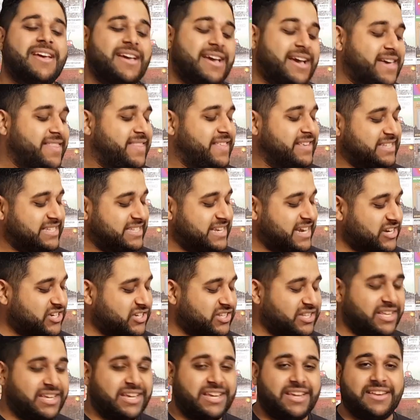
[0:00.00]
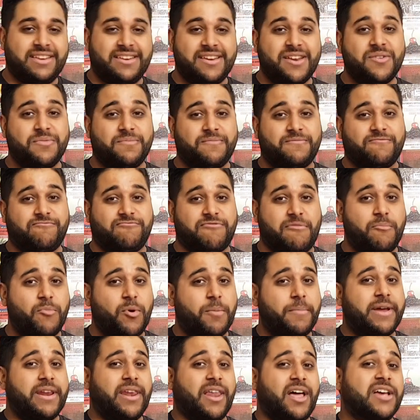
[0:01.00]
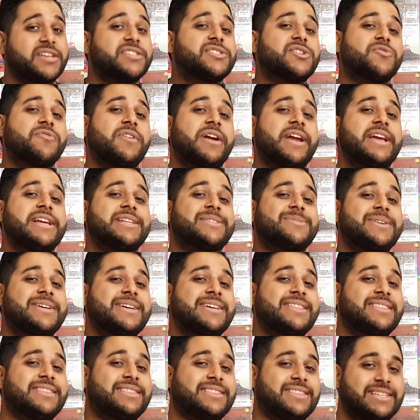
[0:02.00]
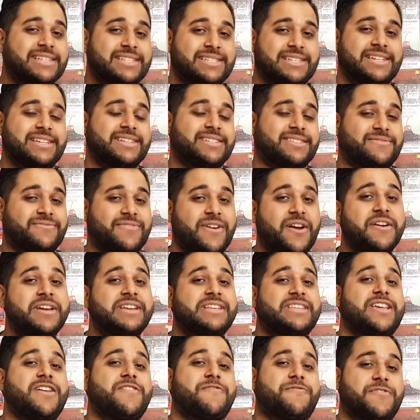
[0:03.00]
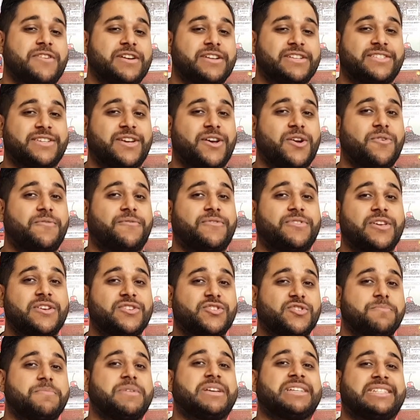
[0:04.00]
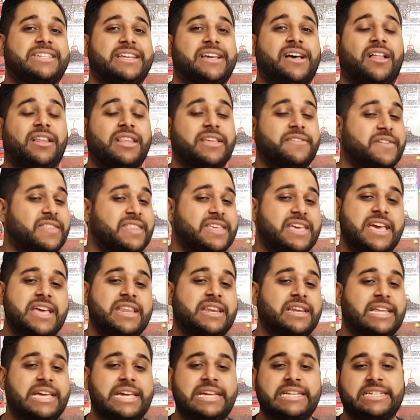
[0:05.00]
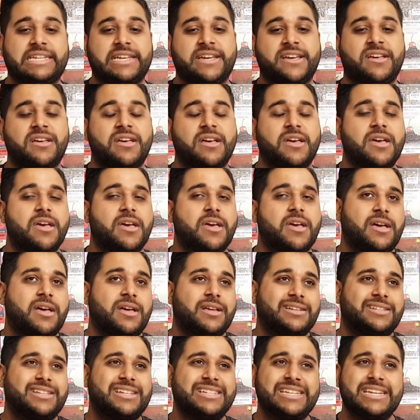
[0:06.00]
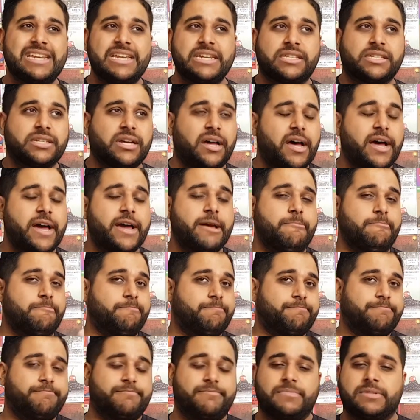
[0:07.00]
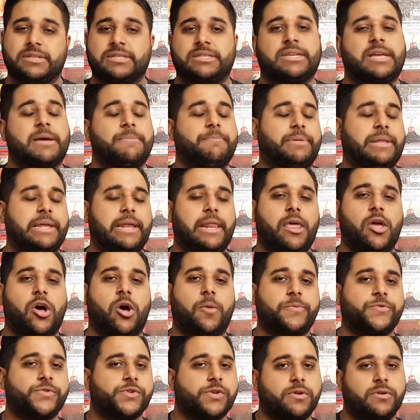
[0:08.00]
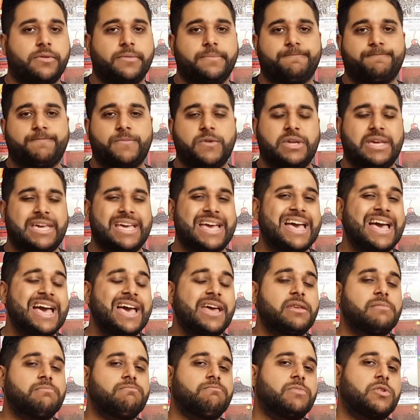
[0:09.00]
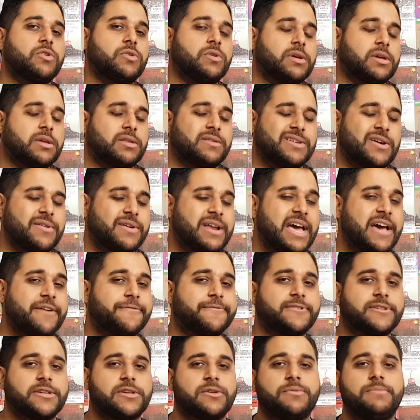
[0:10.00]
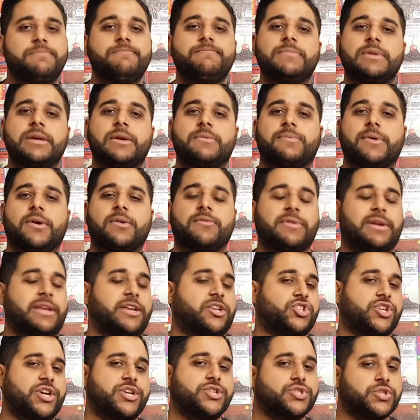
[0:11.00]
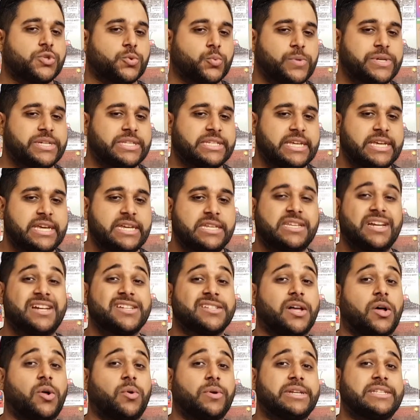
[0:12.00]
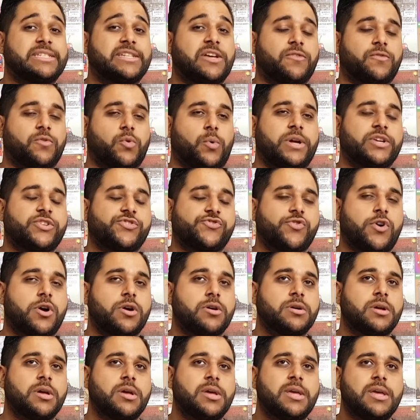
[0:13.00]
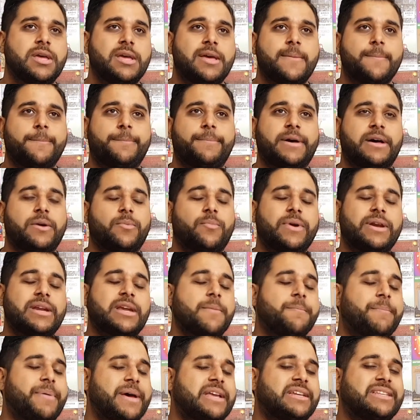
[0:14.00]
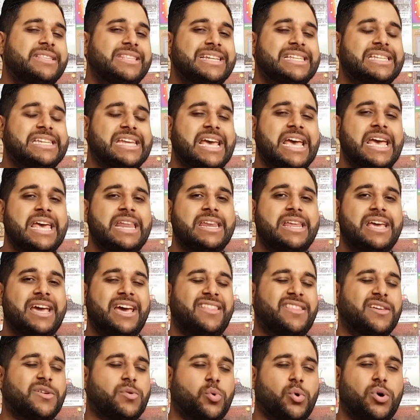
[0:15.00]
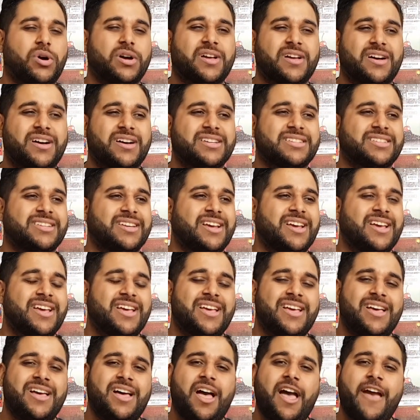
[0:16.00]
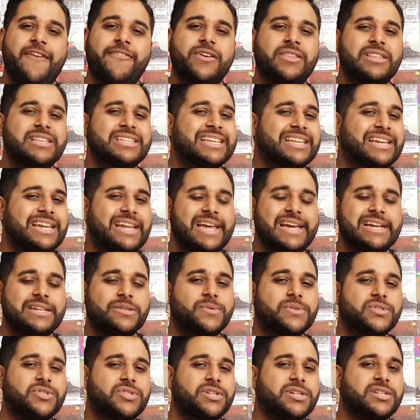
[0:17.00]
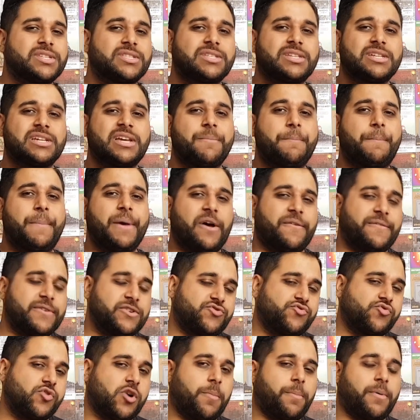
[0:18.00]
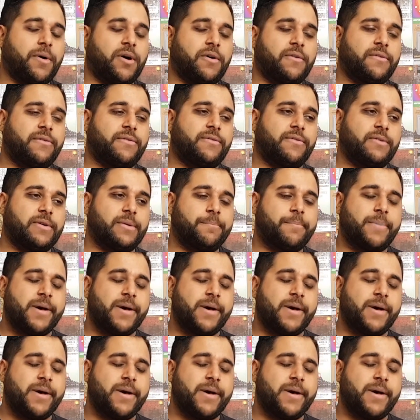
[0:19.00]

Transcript: And this is actually, you know, from what my last two ratings were, this is very different. So for those of you who missed it, I'll leave it at the end linked here. Doesn't need time. It's completely optional. You can, you don't have to. It won't really change this whiskey. It does hold itself quite strong. But when compared to the 10 and the quarter cask, I feel the Select was just a bit of a drop-off.